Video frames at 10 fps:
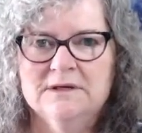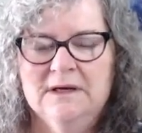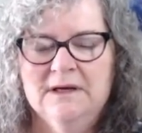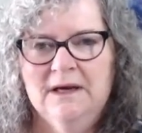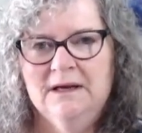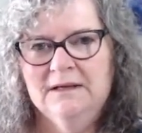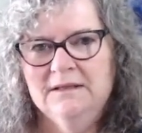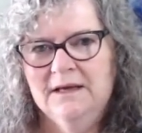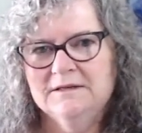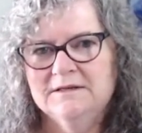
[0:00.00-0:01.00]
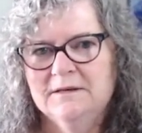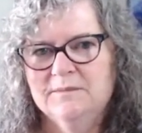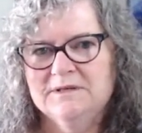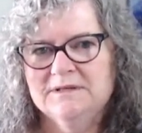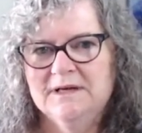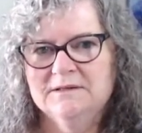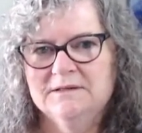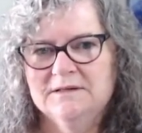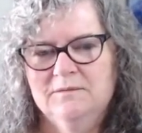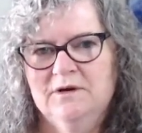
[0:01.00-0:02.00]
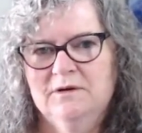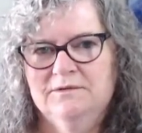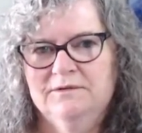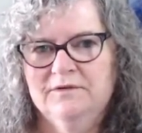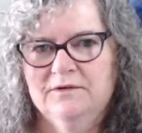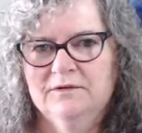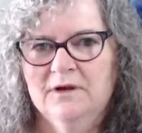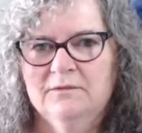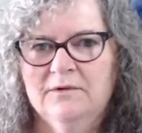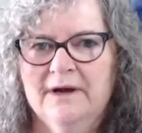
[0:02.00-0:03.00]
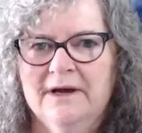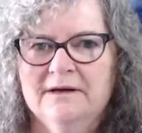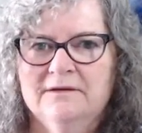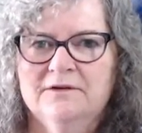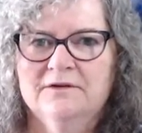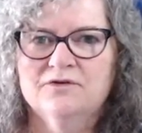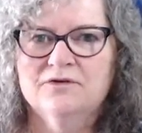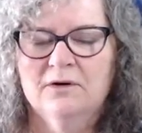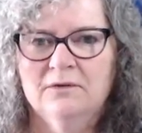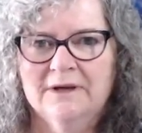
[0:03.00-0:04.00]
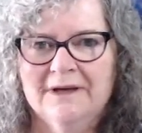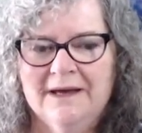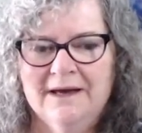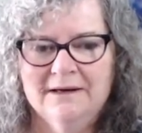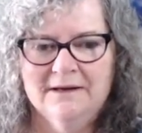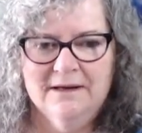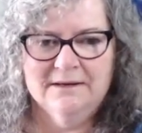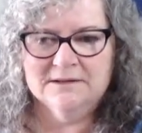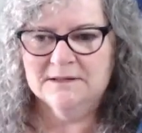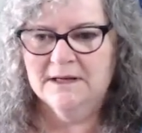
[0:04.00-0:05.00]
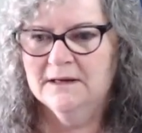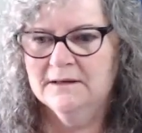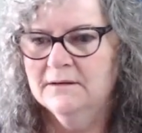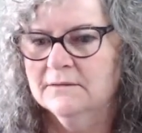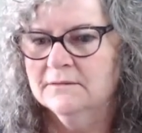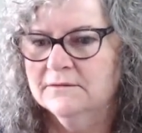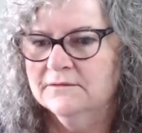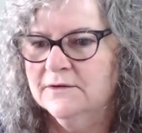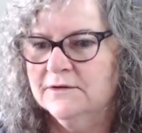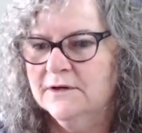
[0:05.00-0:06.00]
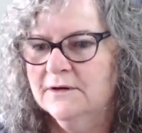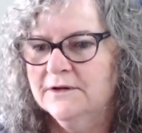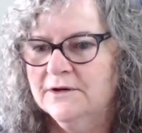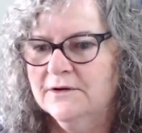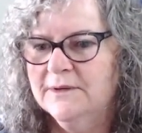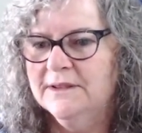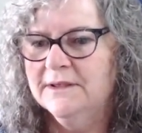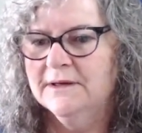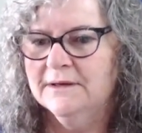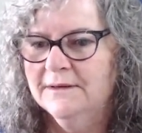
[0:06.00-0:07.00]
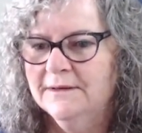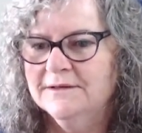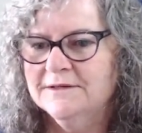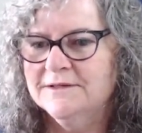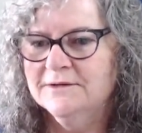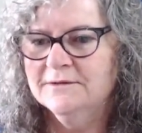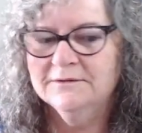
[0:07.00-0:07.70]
And in that deeper sense, sometimes we feel like we're out of control and can't understand. Oh, I forgot to hide your comment there, Estelle. Not